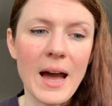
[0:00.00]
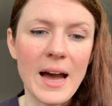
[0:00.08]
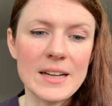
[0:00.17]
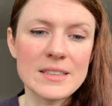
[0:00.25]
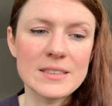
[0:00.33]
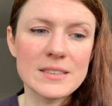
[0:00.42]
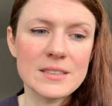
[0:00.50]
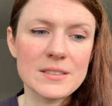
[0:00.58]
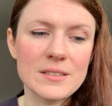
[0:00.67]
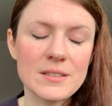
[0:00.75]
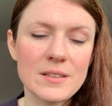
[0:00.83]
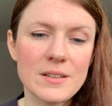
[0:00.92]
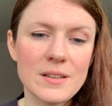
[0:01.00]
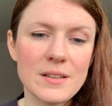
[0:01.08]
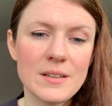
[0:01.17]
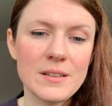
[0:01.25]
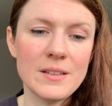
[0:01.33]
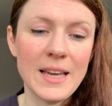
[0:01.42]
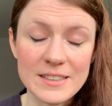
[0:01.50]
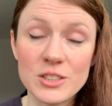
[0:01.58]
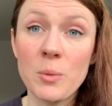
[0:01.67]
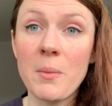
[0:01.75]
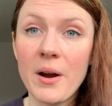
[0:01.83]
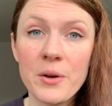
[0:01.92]
And yeah,
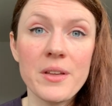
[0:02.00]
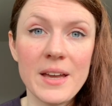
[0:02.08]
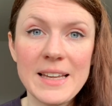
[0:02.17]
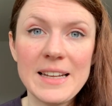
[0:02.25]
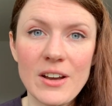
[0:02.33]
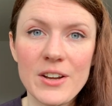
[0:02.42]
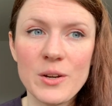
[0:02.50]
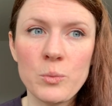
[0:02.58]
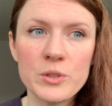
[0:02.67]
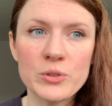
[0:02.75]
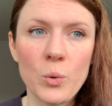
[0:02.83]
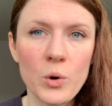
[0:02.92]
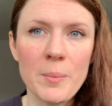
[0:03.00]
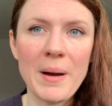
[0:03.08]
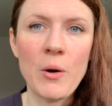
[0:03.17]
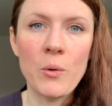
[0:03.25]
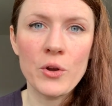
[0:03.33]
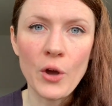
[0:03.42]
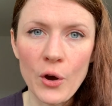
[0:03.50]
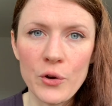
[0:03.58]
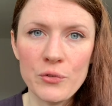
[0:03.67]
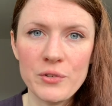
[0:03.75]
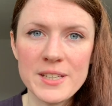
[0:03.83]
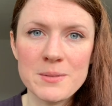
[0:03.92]
so my other e-learning was all about
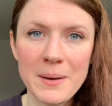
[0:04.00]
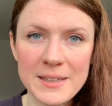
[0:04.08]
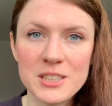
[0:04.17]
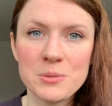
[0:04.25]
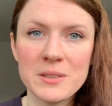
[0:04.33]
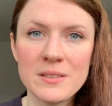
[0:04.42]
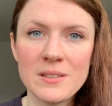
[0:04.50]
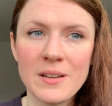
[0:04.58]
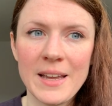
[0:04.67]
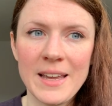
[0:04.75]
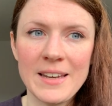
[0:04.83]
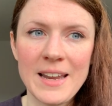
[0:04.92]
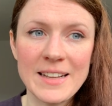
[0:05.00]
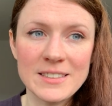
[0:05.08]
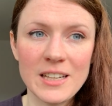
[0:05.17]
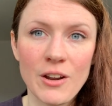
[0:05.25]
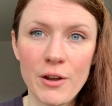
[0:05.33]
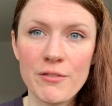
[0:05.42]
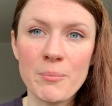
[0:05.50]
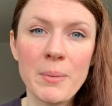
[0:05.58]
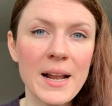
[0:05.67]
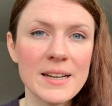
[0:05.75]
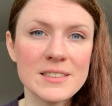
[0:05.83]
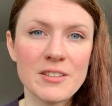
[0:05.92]
COVID management in end-of-life and
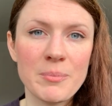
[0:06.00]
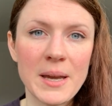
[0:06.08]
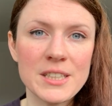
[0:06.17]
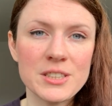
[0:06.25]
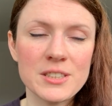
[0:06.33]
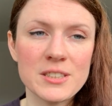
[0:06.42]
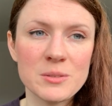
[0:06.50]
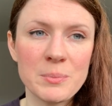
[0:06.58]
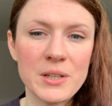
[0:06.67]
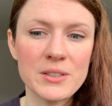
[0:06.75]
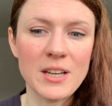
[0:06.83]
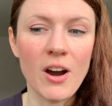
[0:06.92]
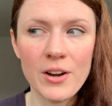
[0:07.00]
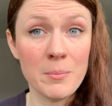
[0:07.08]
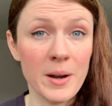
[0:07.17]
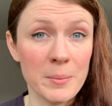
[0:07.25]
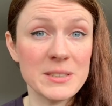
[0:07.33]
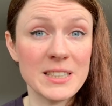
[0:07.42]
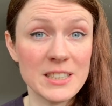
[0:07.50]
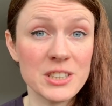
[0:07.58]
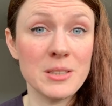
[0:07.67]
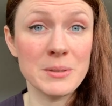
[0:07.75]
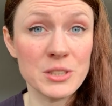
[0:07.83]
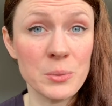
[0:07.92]
palliative patients, because I might
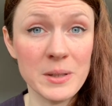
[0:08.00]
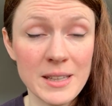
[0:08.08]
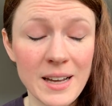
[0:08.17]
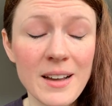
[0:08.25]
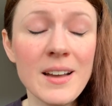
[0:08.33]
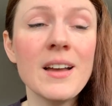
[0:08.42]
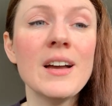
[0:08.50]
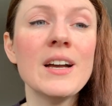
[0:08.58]
potentially be doing that.